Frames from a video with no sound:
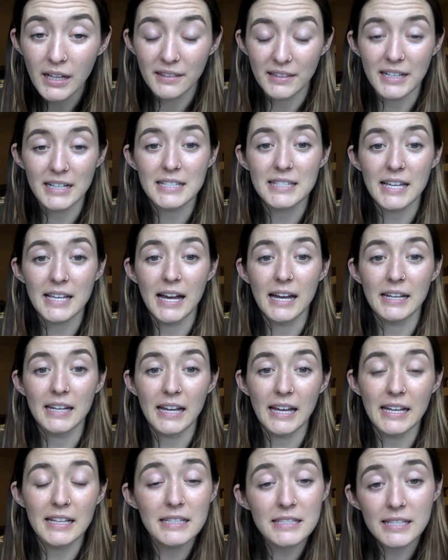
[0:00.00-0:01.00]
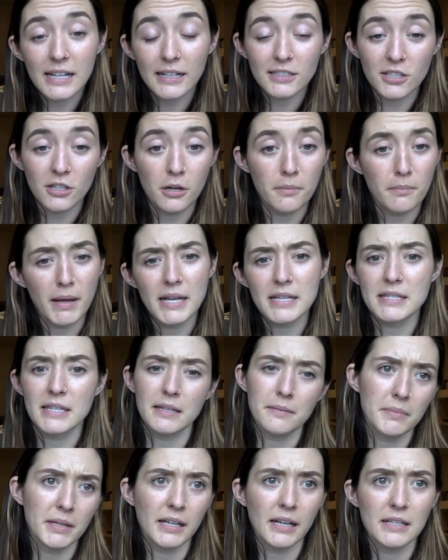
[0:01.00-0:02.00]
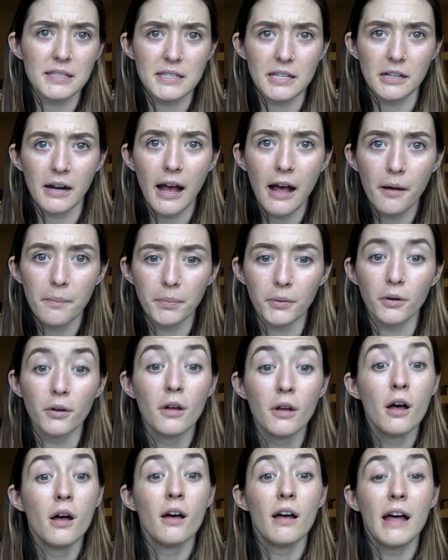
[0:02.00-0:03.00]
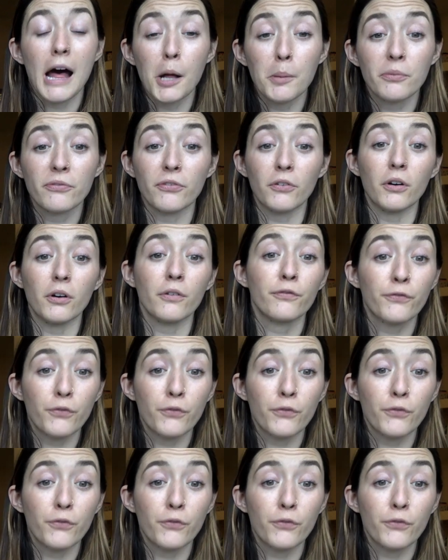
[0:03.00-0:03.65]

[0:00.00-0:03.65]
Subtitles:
They said insects are amazing because they're helpful.